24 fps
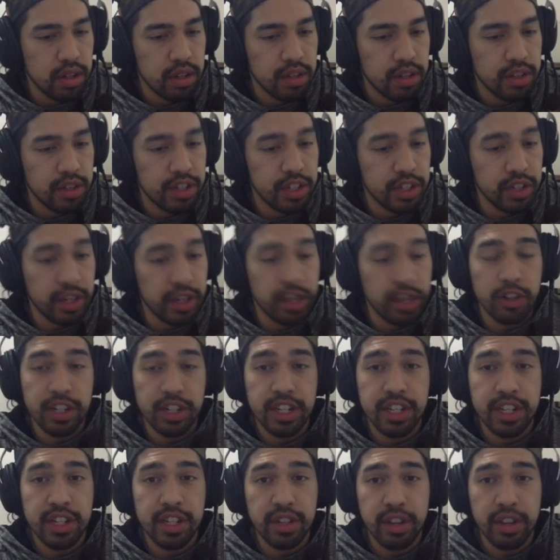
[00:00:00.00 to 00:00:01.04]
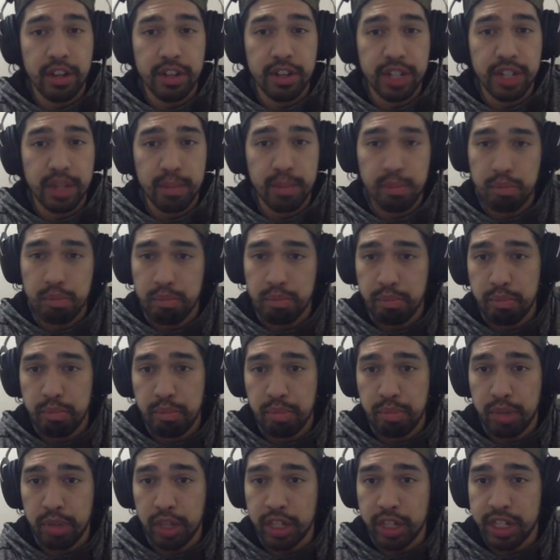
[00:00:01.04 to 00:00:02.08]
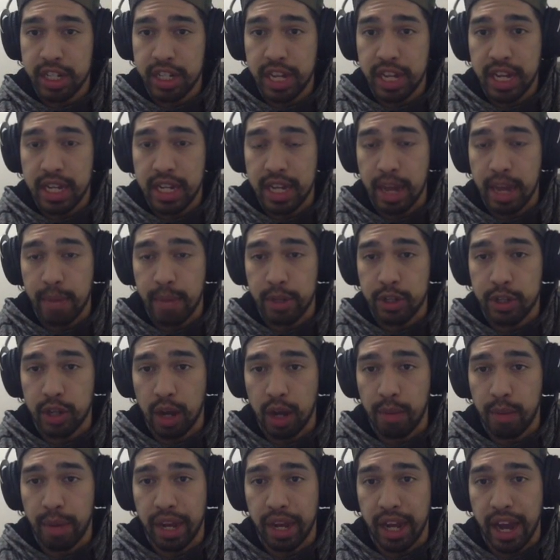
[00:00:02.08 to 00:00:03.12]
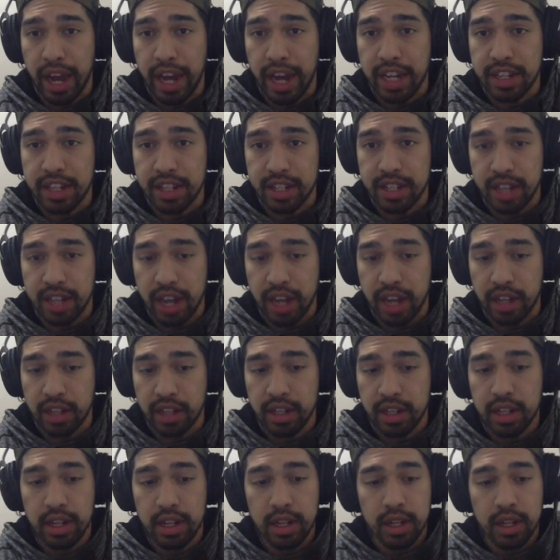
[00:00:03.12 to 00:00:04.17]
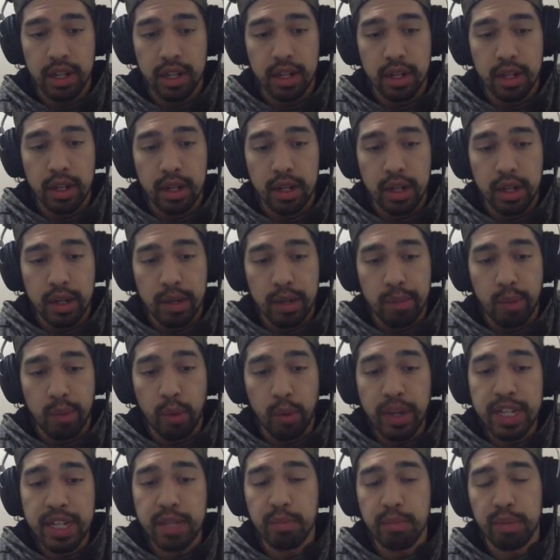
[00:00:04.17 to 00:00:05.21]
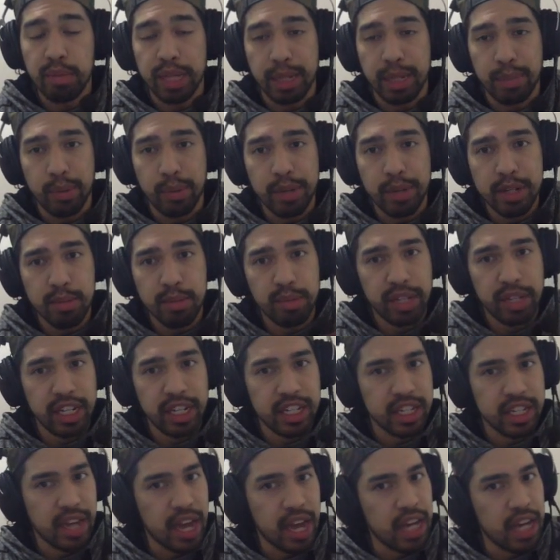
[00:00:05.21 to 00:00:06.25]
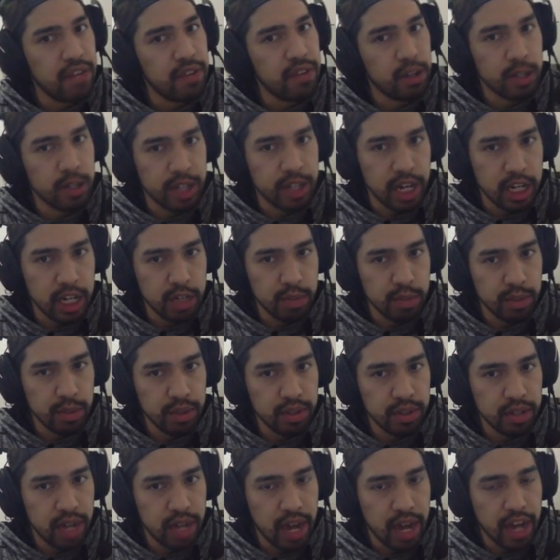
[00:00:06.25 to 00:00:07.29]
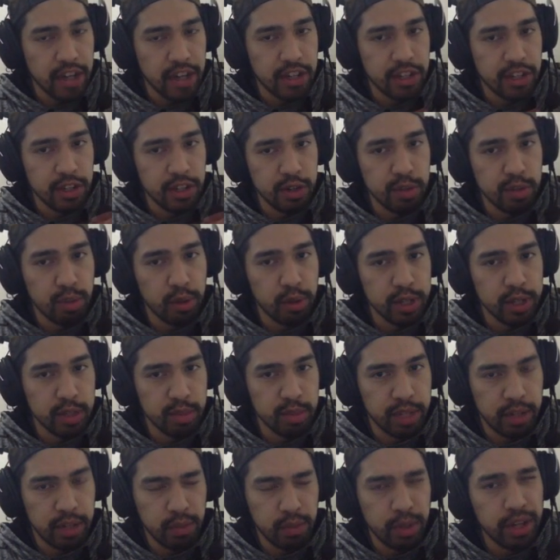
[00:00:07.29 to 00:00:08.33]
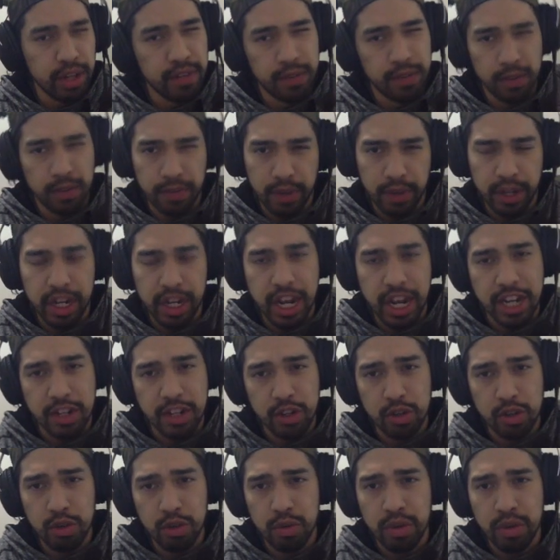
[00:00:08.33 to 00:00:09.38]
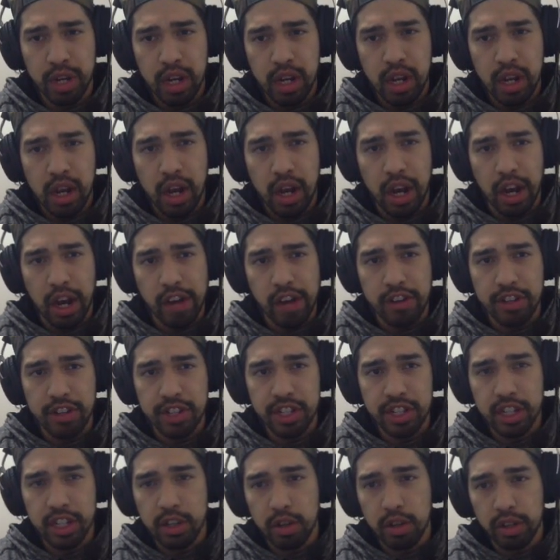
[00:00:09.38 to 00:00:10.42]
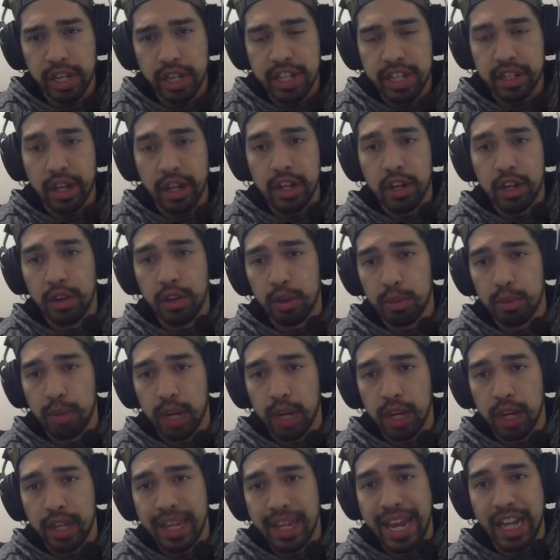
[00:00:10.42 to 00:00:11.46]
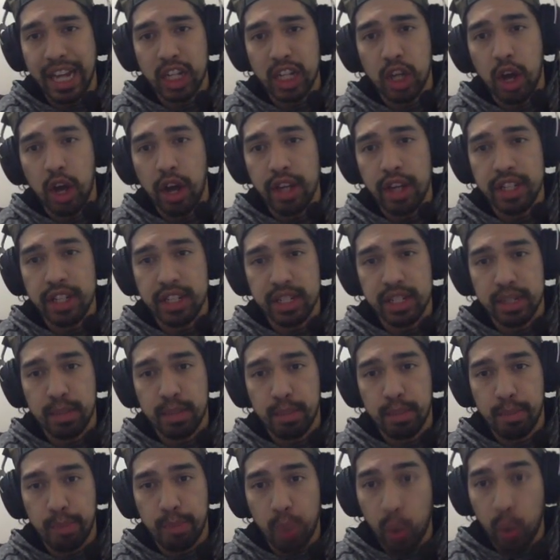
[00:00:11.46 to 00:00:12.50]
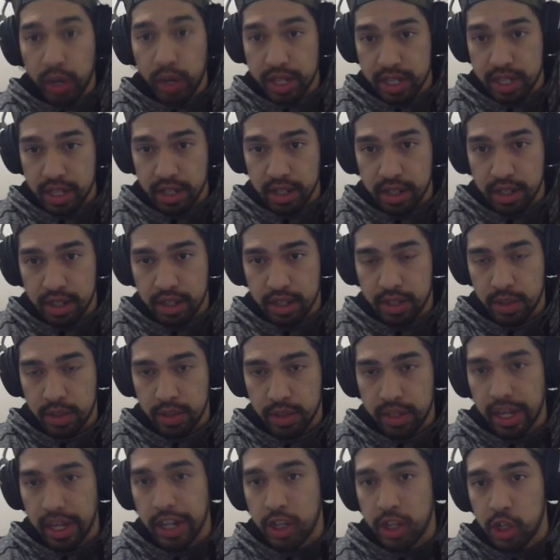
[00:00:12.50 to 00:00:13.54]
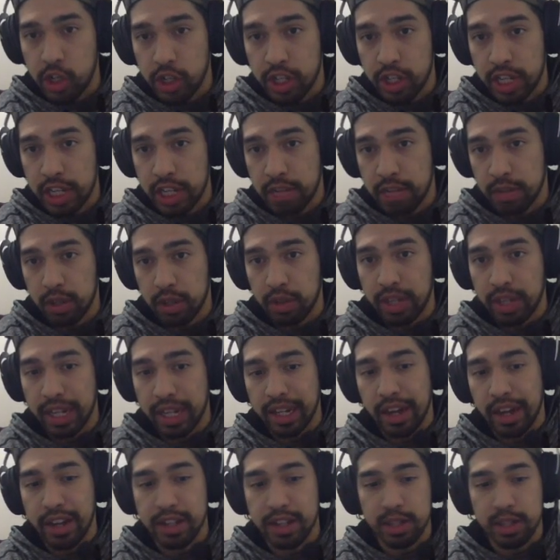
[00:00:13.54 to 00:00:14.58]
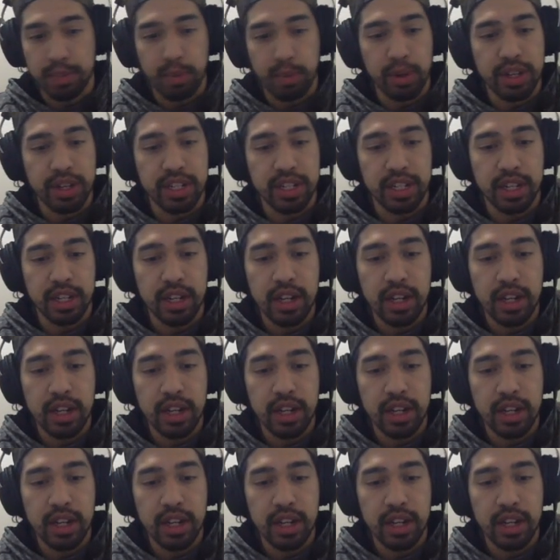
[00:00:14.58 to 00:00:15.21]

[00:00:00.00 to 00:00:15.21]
Steel Energy, Steel Energy, plus 10 damage on my highest attack. Poison Blade. Poison Blade's kind of interchangeable. I just use Poison Blade, one, for fun, and two, uh, just to utilize another mon that causes poison. So it's not just Seismitoad that causes poison.